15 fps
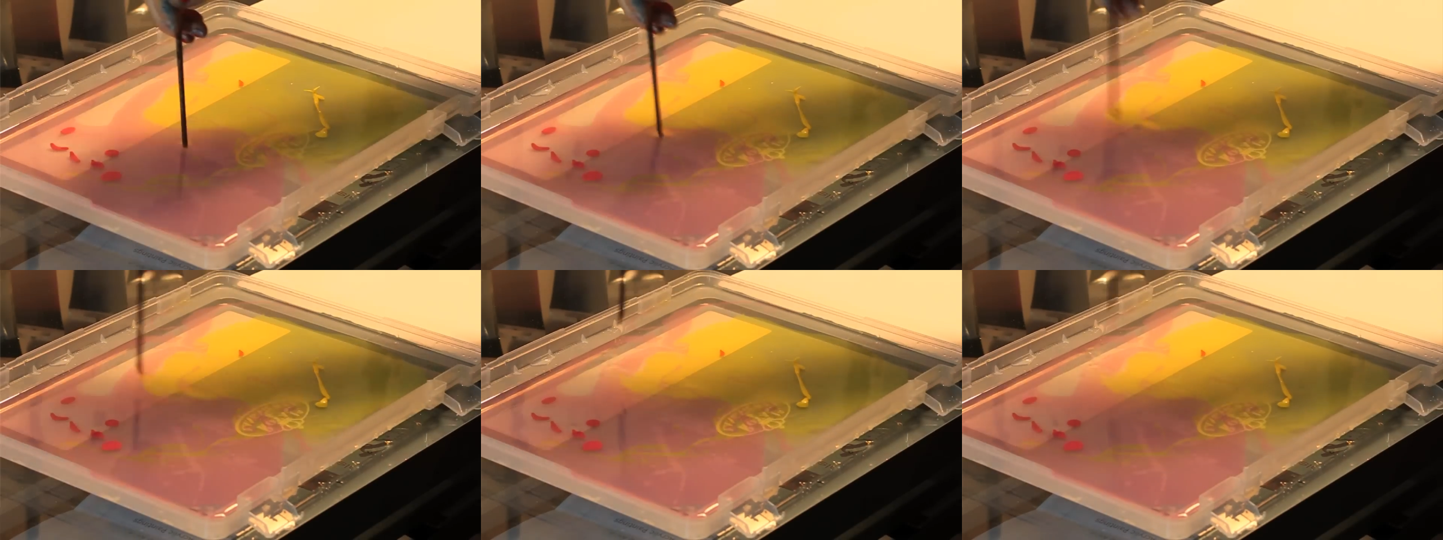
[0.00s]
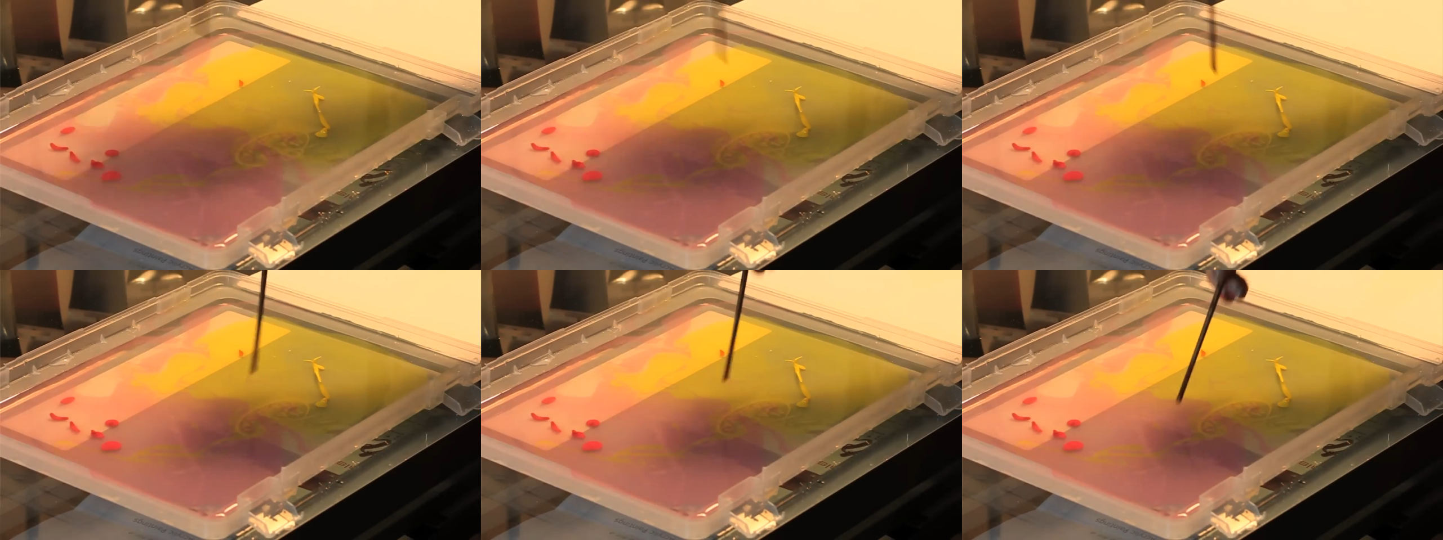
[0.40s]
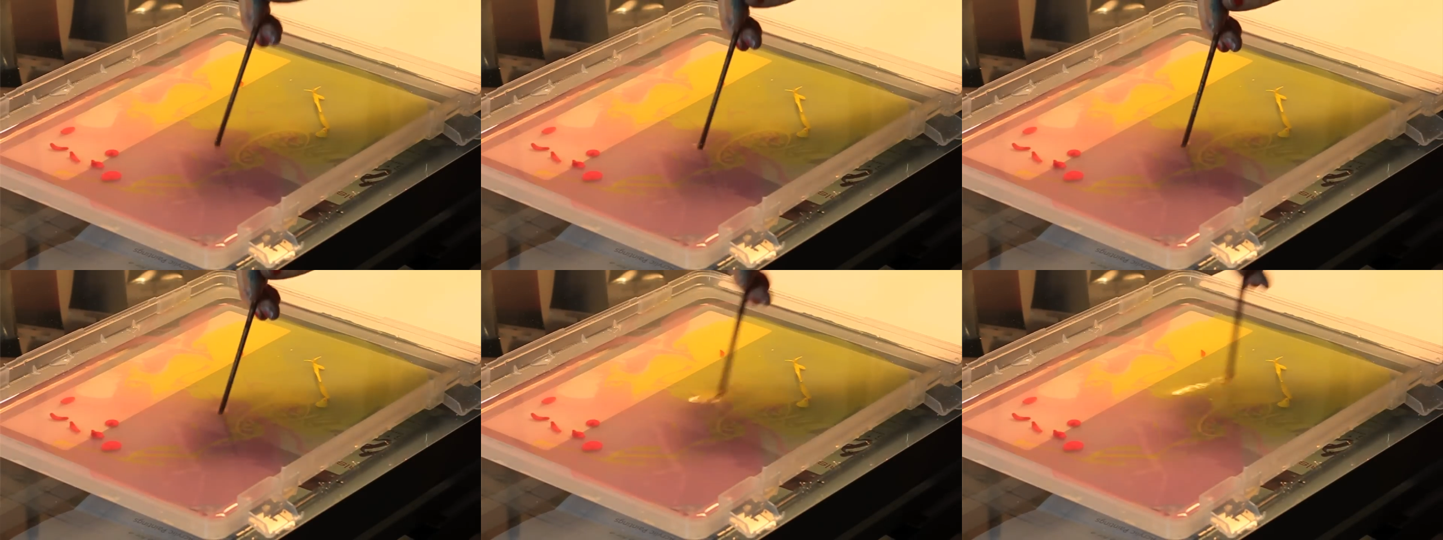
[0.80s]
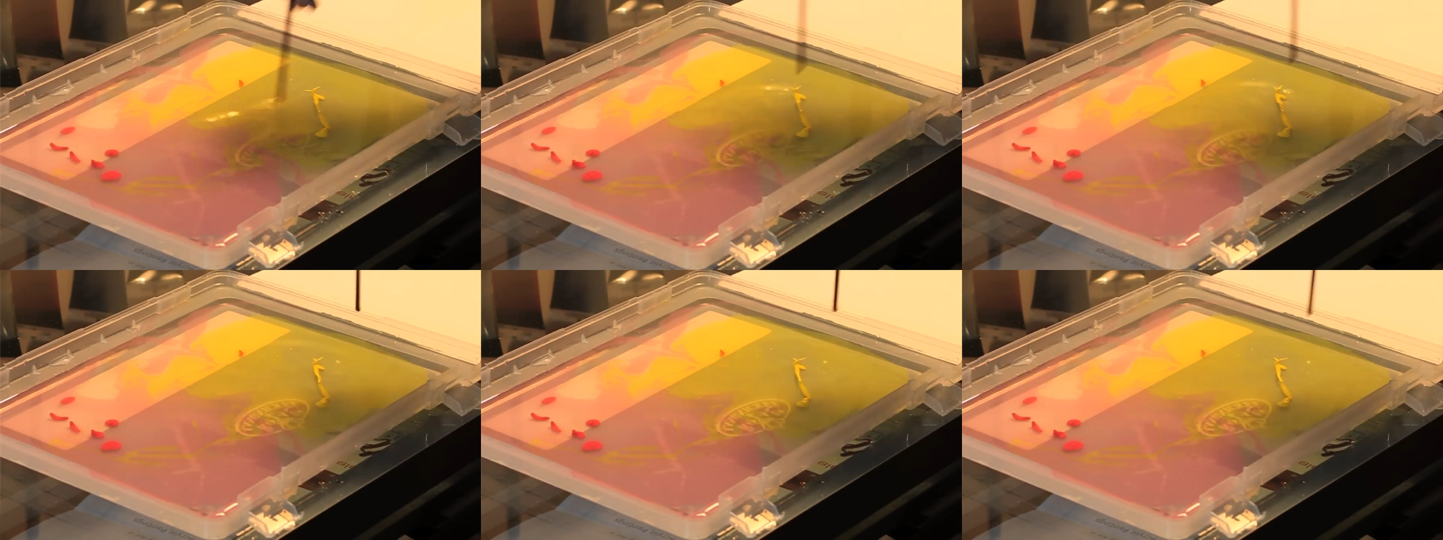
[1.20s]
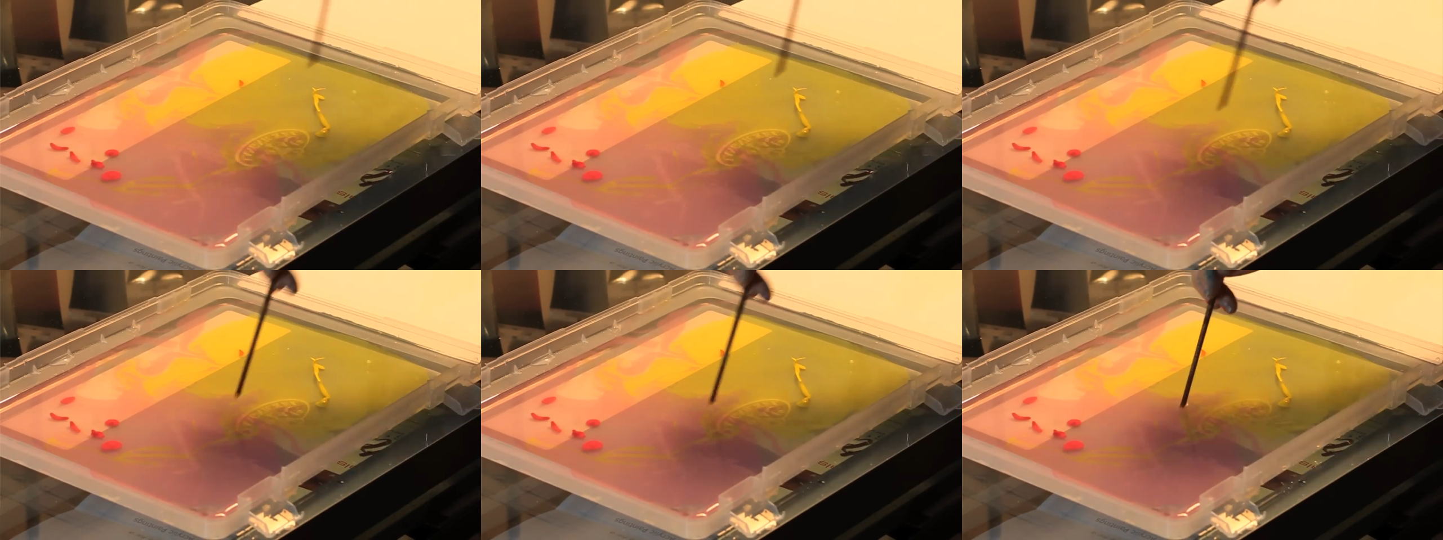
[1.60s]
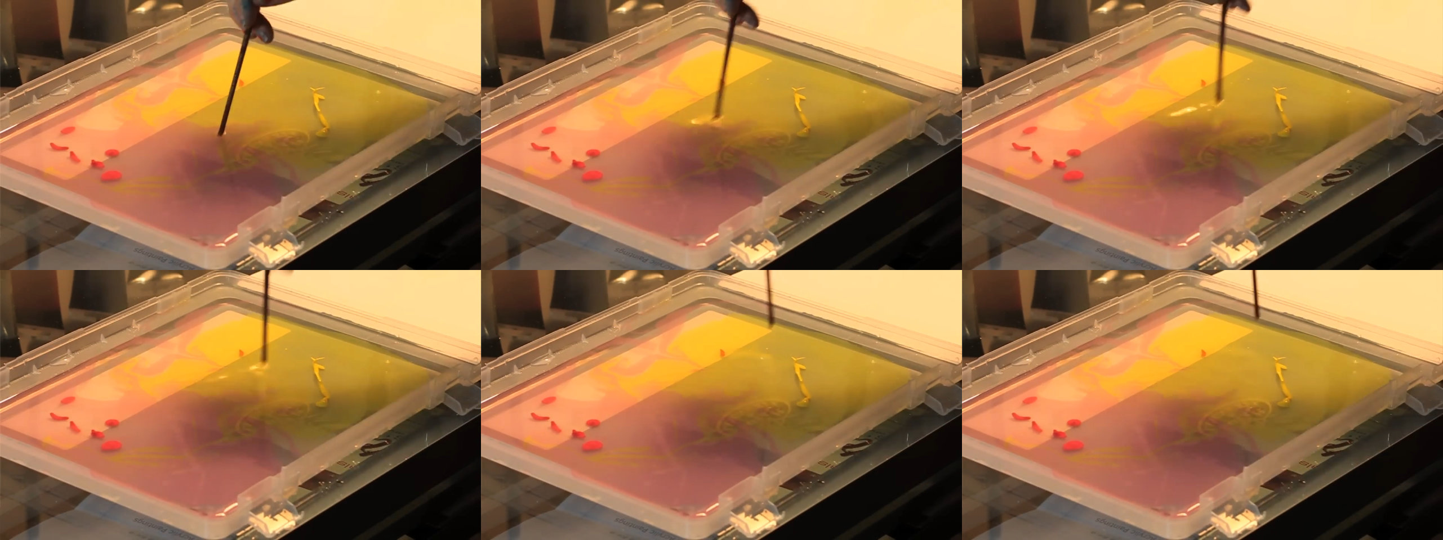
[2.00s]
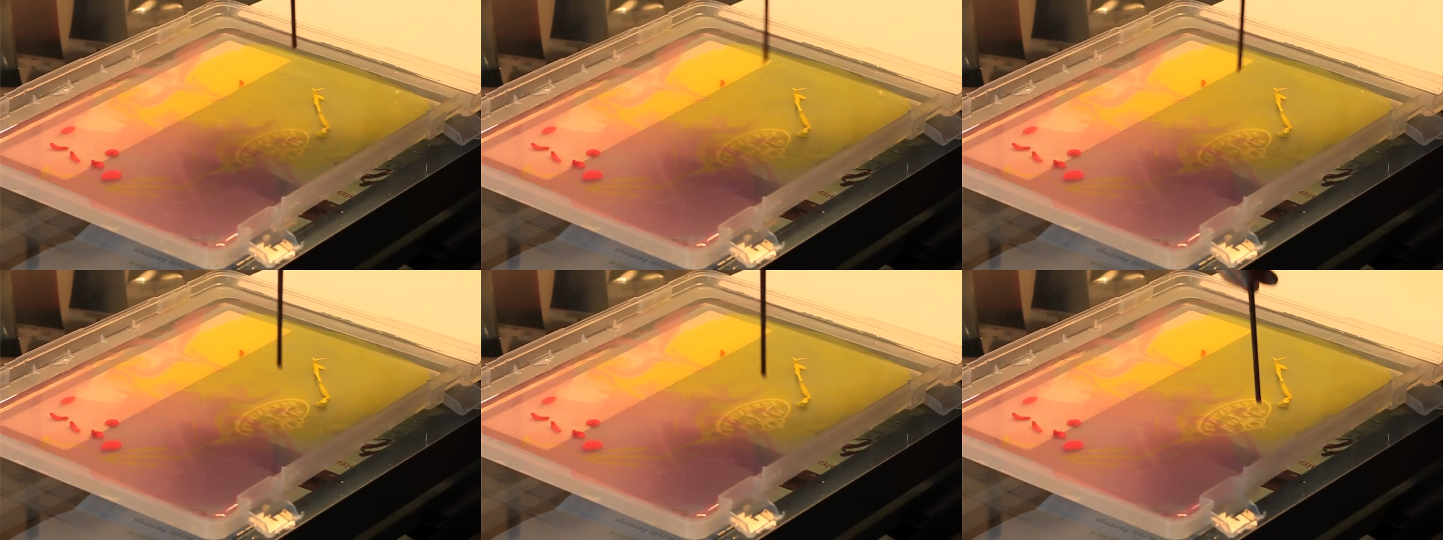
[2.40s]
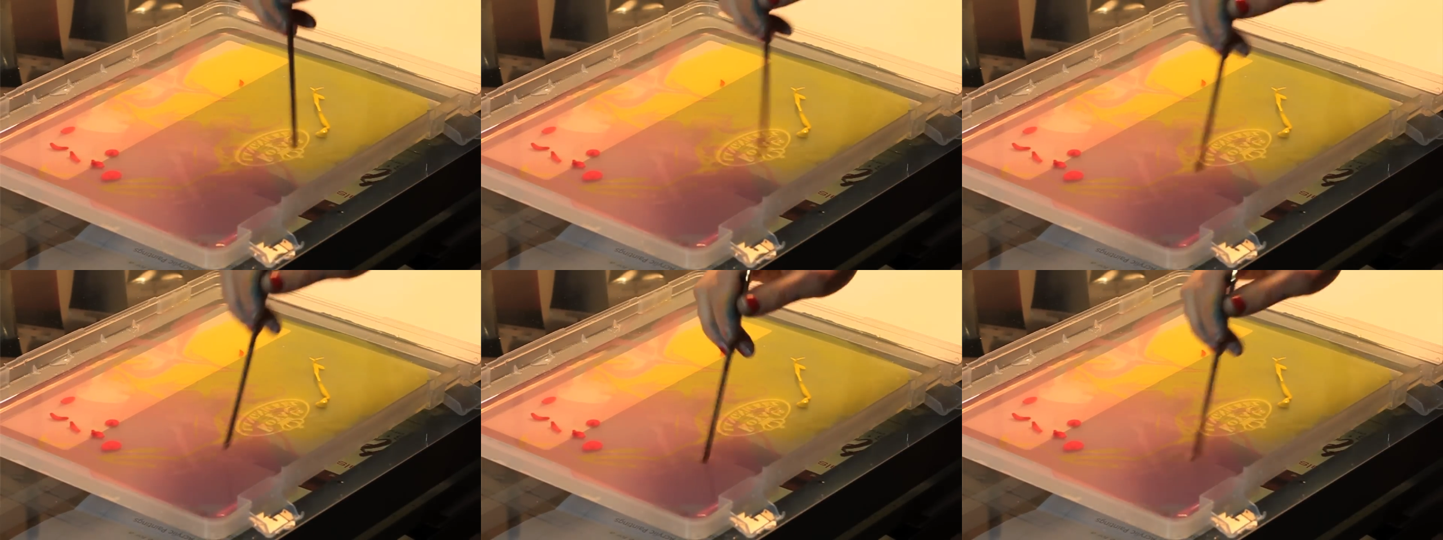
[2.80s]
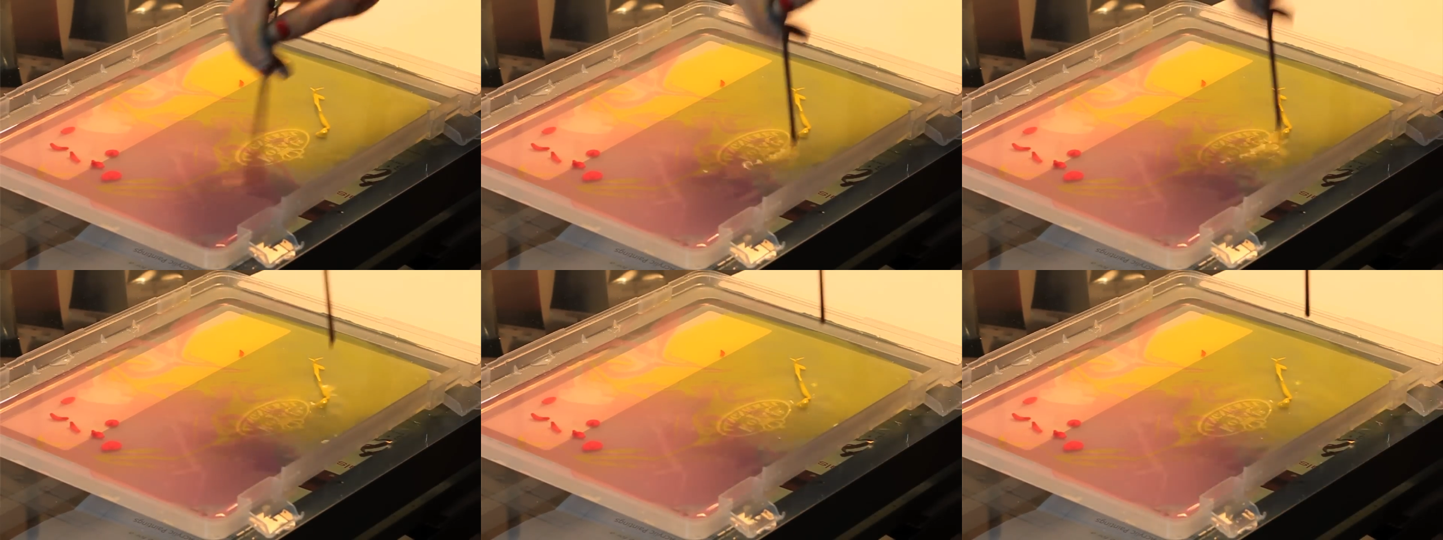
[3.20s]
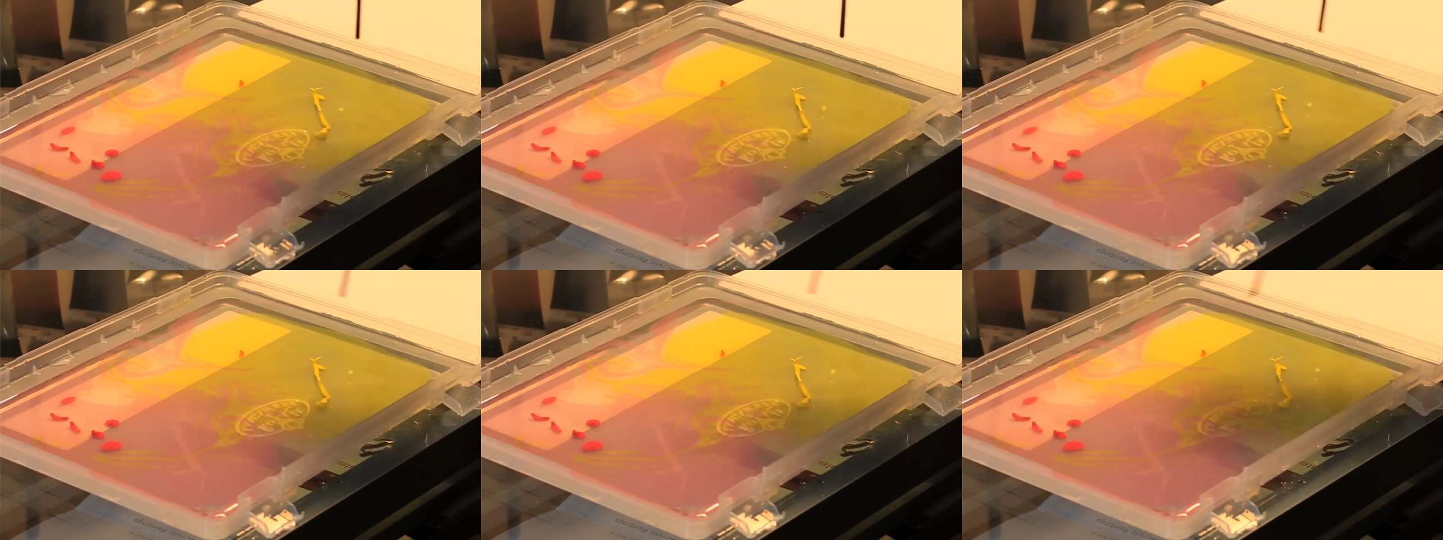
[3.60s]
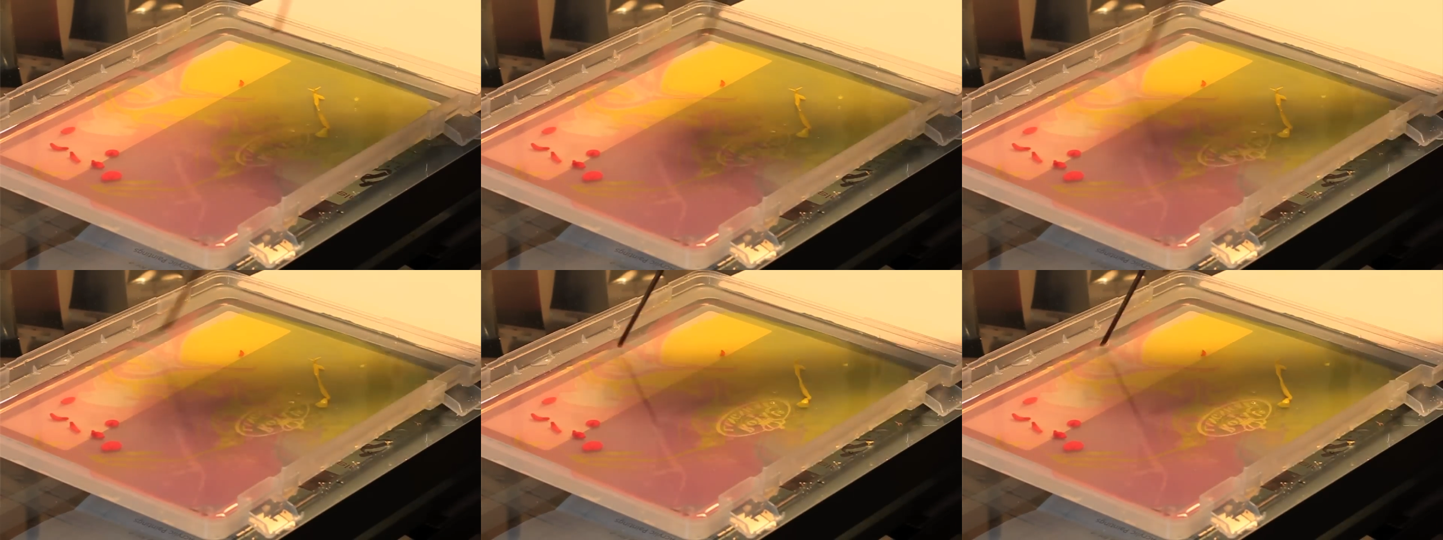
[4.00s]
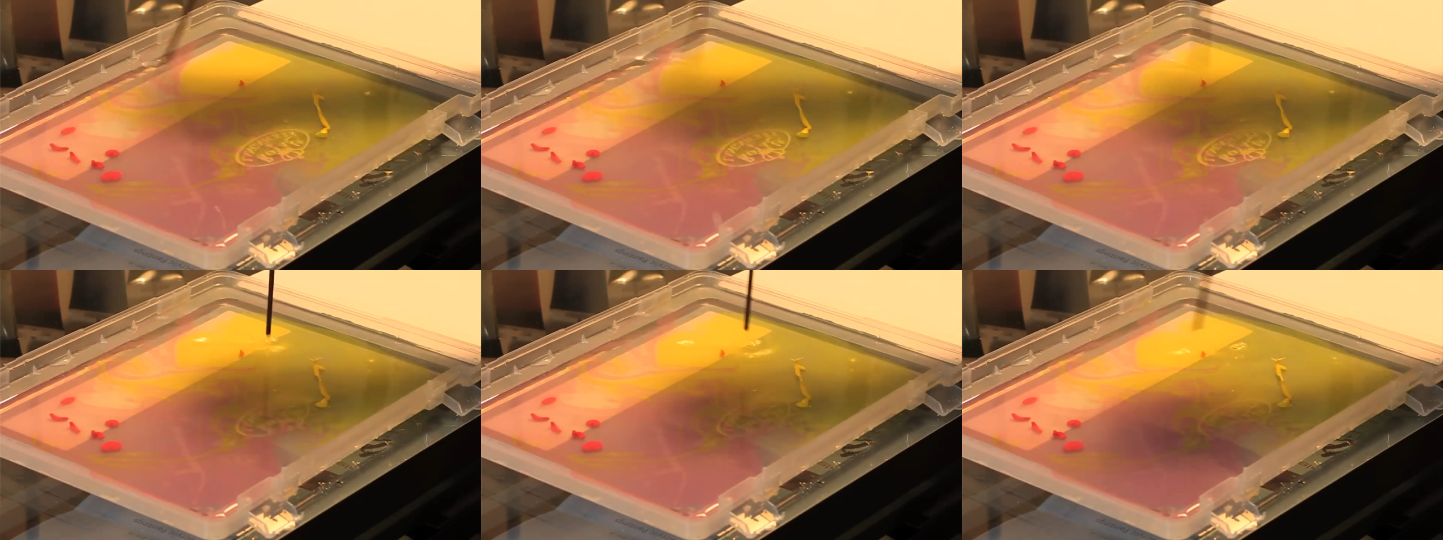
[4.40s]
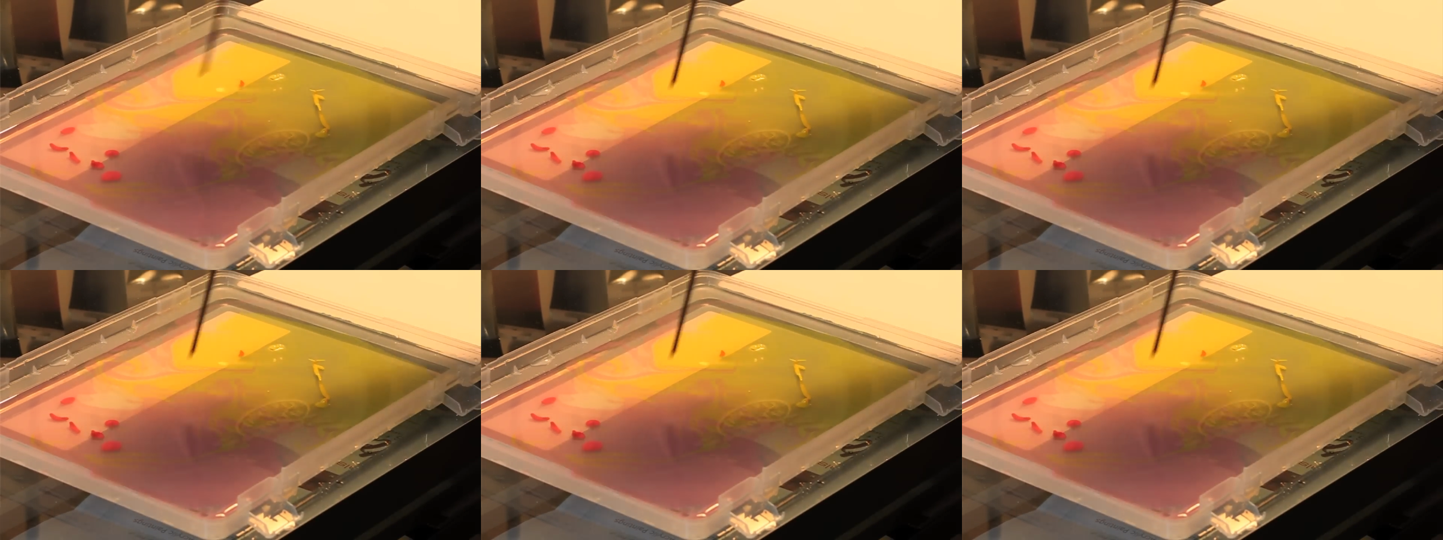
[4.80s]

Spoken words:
[unreadable: no face in view]